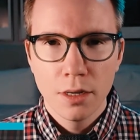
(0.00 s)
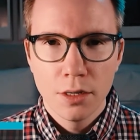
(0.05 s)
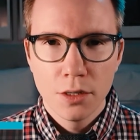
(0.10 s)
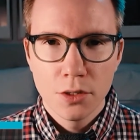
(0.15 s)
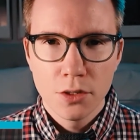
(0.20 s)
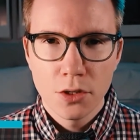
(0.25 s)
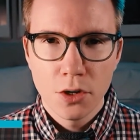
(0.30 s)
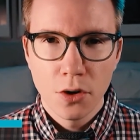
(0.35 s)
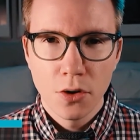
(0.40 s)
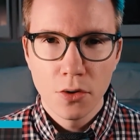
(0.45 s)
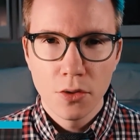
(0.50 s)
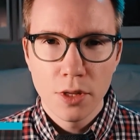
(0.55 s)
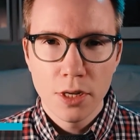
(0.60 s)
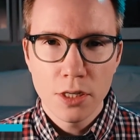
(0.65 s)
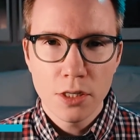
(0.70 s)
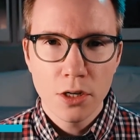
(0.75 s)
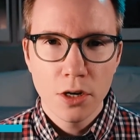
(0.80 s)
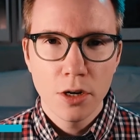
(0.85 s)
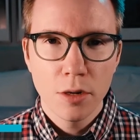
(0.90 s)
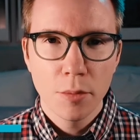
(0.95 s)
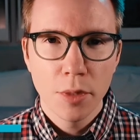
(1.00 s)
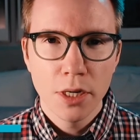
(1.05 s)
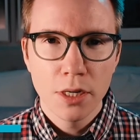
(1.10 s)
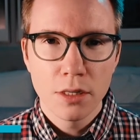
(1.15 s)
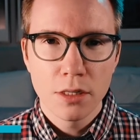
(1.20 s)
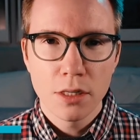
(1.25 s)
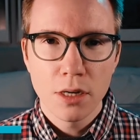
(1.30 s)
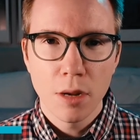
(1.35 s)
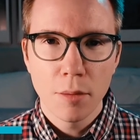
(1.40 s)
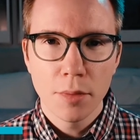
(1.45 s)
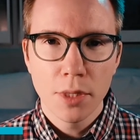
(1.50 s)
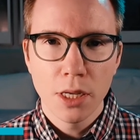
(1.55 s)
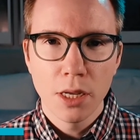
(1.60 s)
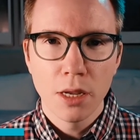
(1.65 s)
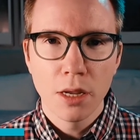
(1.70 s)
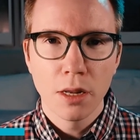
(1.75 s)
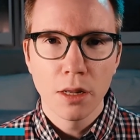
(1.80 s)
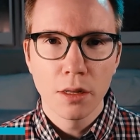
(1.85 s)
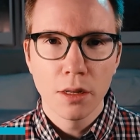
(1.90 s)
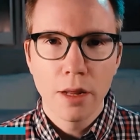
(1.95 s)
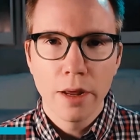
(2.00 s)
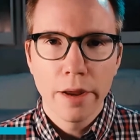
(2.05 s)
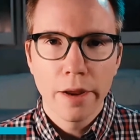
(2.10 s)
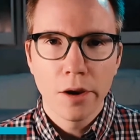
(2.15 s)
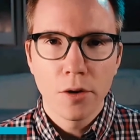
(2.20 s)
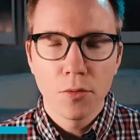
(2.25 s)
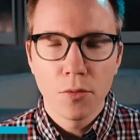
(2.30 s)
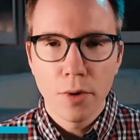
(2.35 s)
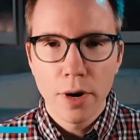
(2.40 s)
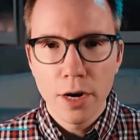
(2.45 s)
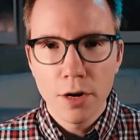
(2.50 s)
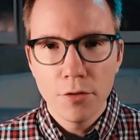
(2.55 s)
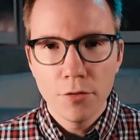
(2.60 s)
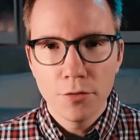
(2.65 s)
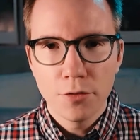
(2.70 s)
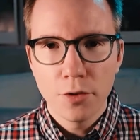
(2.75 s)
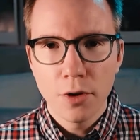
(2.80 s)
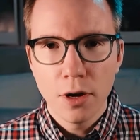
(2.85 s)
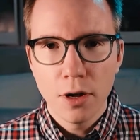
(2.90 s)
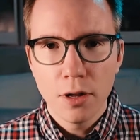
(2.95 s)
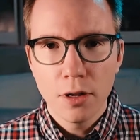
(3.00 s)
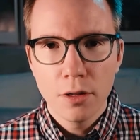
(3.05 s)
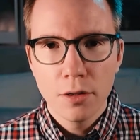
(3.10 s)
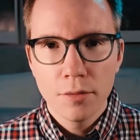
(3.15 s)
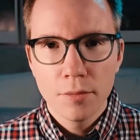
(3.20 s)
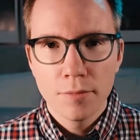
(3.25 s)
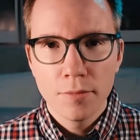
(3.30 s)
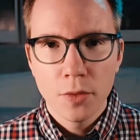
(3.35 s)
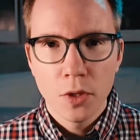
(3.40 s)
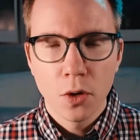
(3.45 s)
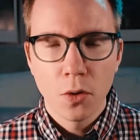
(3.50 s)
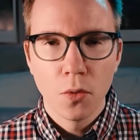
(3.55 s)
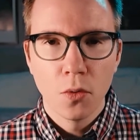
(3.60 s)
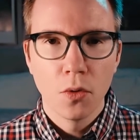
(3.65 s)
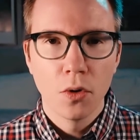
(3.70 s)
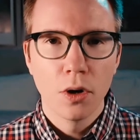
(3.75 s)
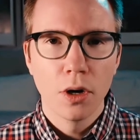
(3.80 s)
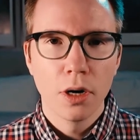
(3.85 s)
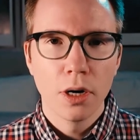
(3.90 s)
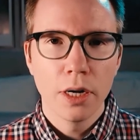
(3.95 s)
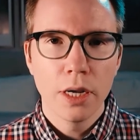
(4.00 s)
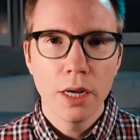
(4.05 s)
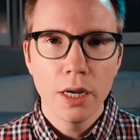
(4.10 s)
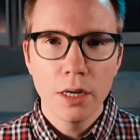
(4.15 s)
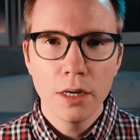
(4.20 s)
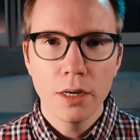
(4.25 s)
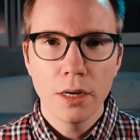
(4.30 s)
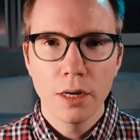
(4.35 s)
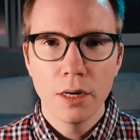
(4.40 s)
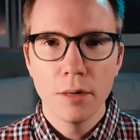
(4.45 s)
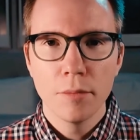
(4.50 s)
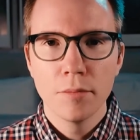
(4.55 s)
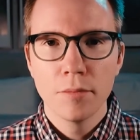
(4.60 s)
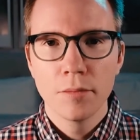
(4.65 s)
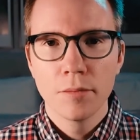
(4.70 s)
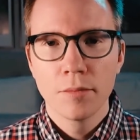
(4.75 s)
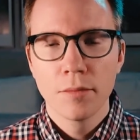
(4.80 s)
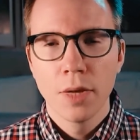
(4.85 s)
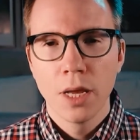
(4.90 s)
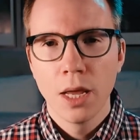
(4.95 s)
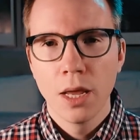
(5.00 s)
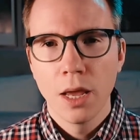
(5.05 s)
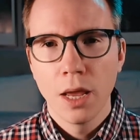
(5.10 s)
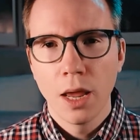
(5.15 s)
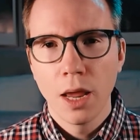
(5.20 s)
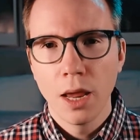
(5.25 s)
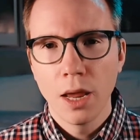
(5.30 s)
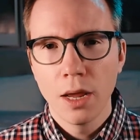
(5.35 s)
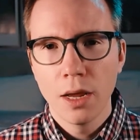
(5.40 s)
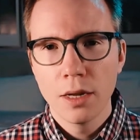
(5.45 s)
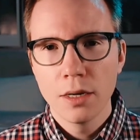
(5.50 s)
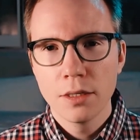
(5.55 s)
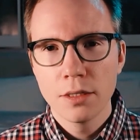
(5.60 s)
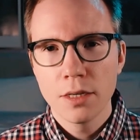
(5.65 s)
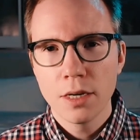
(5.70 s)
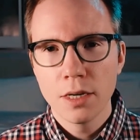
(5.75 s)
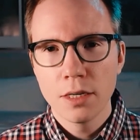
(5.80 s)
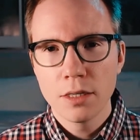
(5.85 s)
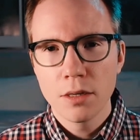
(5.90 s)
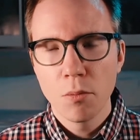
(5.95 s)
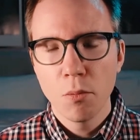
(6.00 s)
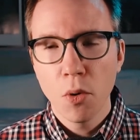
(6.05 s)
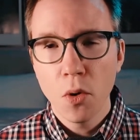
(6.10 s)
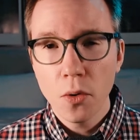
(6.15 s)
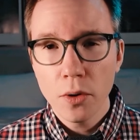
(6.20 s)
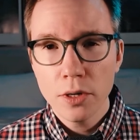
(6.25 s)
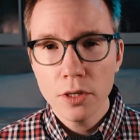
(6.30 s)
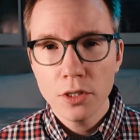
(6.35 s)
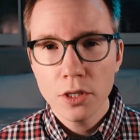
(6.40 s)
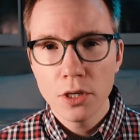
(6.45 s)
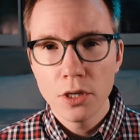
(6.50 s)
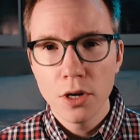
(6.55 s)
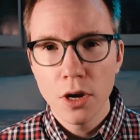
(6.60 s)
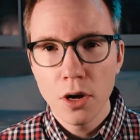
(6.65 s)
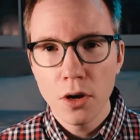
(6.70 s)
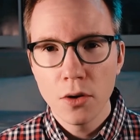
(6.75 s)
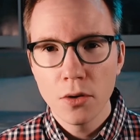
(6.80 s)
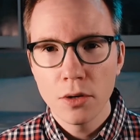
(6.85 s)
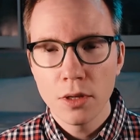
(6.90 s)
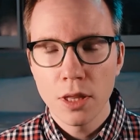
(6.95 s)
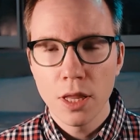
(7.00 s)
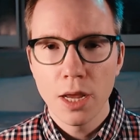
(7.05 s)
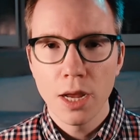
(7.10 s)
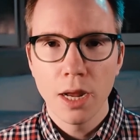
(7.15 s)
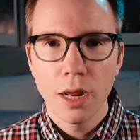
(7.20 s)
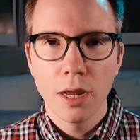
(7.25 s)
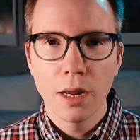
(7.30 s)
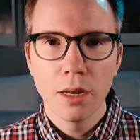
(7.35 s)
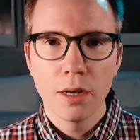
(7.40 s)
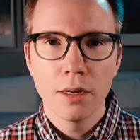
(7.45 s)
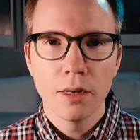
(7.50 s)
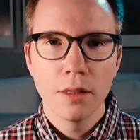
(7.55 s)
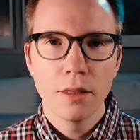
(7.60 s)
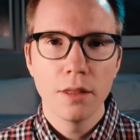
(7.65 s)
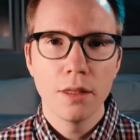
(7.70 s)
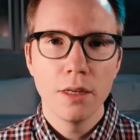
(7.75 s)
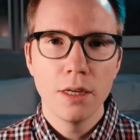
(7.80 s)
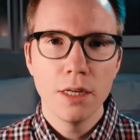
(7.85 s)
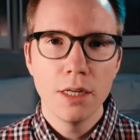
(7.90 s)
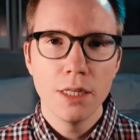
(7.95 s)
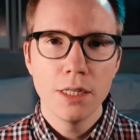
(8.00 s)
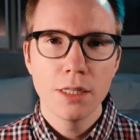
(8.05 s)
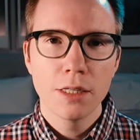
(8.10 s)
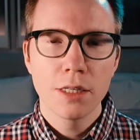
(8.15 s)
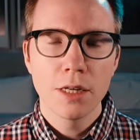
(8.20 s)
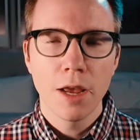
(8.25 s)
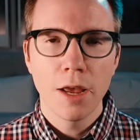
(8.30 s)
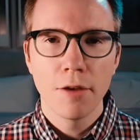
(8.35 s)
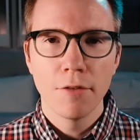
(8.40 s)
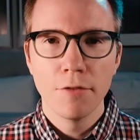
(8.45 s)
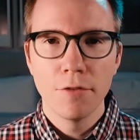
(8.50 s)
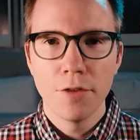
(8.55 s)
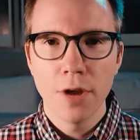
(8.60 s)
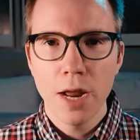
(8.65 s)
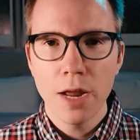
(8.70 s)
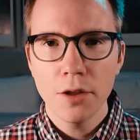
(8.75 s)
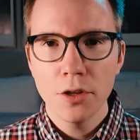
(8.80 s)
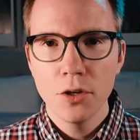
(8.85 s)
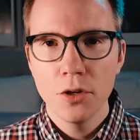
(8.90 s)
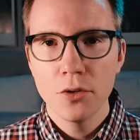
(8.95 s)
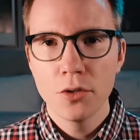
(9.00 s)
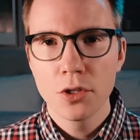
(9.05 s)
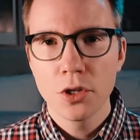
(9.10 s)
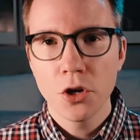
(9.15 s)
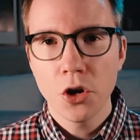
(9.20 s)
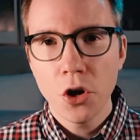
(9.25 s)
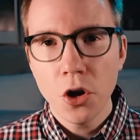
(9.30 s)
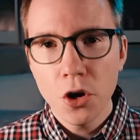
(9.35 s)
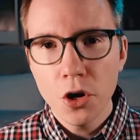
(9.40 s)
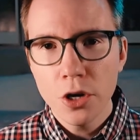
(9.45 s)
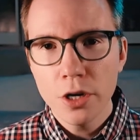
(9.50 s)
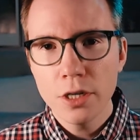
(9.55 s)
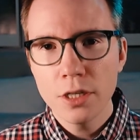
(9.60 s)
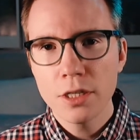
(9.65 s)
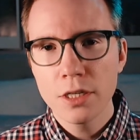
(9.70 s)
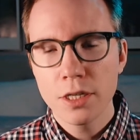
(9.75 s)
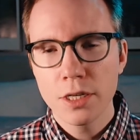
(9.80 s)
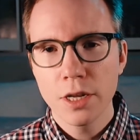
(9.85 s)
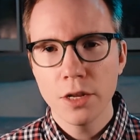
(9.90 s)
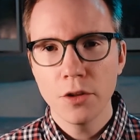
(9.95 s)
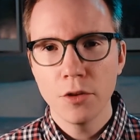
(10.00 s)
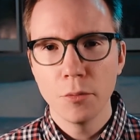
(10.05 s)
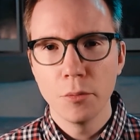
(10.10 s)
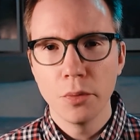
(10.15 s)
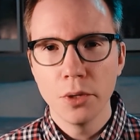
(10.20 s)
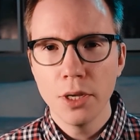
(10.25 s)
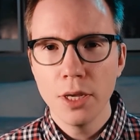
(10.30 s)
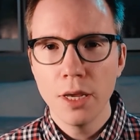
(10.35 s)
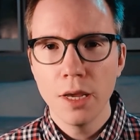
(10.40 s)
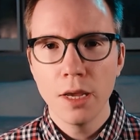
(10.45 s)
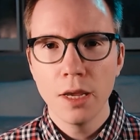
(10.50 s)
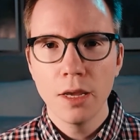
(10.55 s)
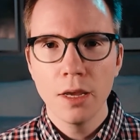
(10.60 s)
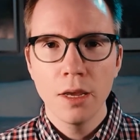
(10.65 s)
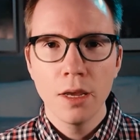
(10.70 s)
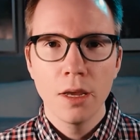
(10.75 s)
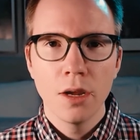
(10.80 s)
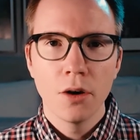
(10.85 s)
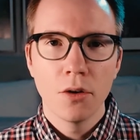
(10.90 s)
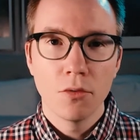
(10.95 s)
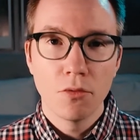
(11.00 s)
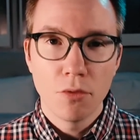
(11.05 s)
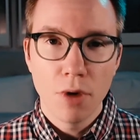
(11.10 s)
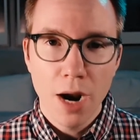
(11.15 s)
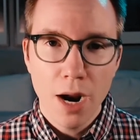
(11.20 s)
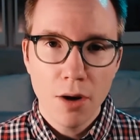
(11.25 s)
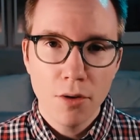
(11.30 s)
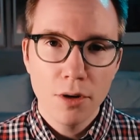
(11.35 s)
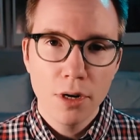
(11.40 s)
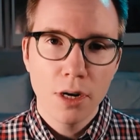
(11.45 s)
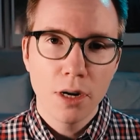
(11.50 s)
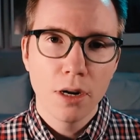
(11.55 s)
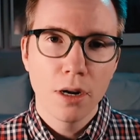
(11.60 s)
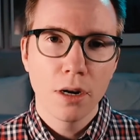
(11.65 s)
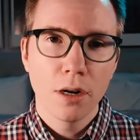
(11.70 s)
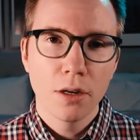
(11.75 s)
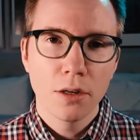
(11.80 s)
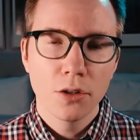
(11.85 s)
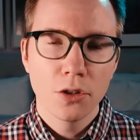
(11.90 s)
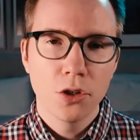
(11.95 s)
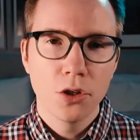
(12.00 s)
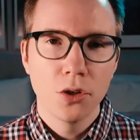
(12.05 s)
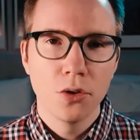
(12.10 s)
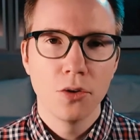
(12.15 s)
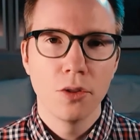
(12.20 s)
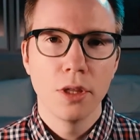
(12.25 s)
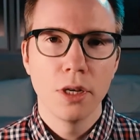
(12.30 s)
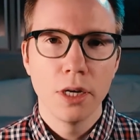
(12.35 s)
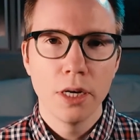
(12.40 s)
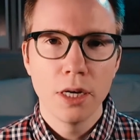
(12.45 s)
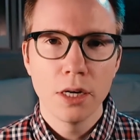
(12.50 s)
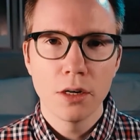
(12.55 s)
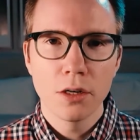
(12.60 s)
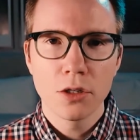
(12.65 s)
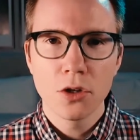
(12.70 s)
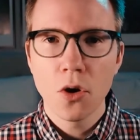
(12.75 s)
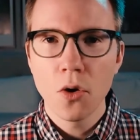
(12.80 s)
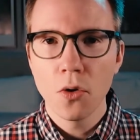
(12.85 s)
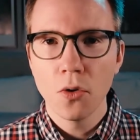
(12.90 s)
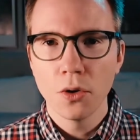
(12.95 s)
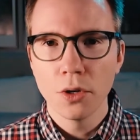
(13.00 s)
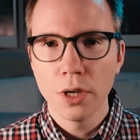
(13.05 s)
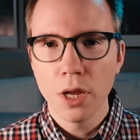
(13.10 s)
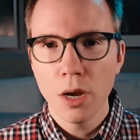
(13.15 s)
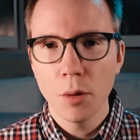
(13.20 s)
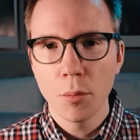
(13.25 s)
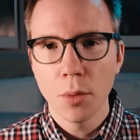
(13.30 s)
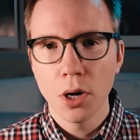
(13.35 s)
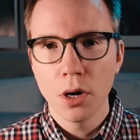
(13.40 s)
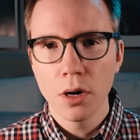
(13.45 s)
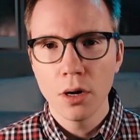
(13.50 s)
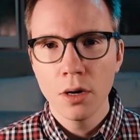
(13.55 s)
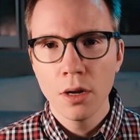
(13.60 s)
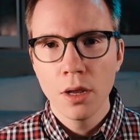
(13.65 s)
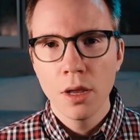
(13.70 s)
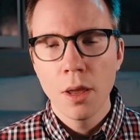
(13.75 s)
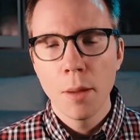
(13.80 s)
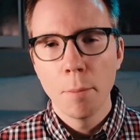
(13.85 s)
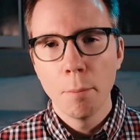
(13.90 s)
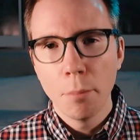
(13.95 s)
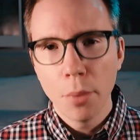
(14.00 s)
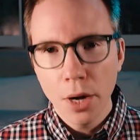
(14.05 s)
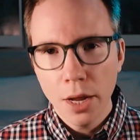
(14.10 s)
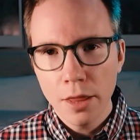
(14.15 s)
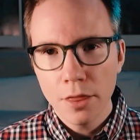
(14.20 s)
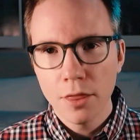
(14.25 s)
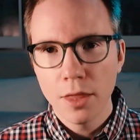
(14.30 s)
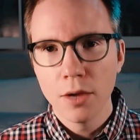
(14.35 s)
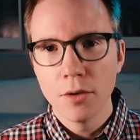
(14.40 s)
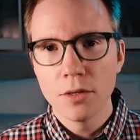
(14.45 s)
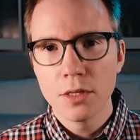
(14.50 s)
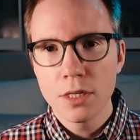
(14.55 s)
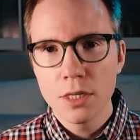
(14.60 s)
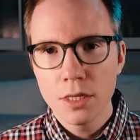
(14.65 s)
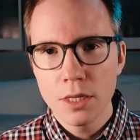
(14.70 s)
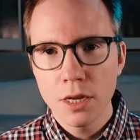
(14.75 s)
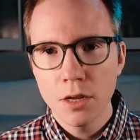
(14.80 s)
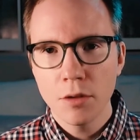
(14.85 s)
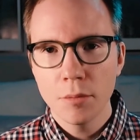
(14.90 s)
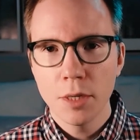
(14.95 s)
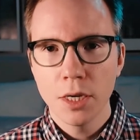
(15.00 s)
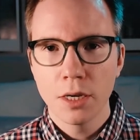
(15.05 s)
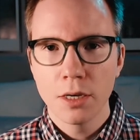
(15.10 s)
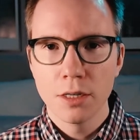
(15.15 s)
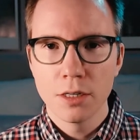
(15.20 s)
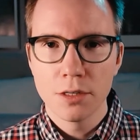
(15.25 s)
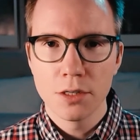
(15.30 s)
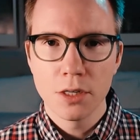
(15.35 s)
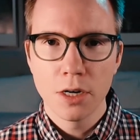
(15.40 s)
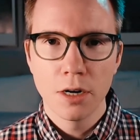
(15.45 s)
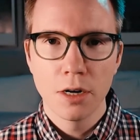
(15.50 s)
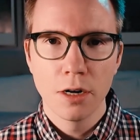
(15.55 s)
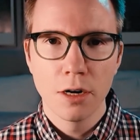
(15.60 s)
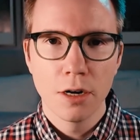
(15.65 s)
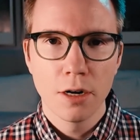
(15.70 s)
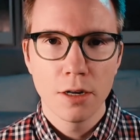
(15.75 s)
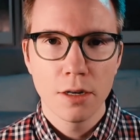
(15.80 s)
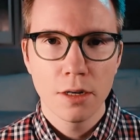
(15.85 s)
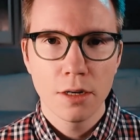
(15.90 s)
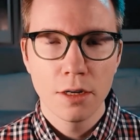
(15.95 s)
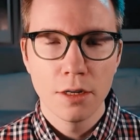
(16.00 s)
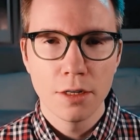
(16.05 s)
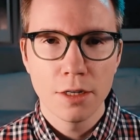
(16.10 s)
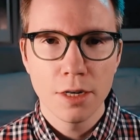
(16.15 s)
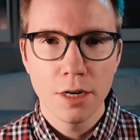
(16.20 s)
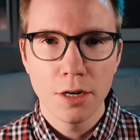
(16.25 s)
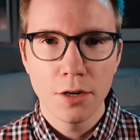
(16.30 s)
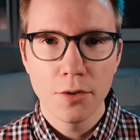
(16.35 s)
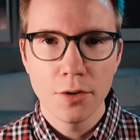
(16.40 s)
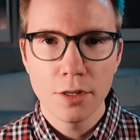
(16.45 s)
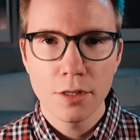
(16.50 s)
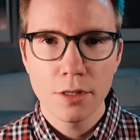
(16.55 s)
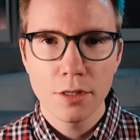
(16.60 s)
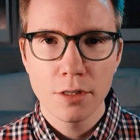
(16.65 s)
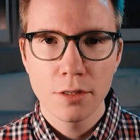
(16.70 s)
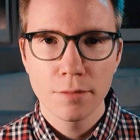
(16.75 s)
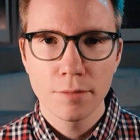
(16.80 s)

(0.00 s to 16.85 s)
So this could be something like rainfall or income. And it's important to note that these values could still be rounded to the nearest whole number, but they would still be considered continuous.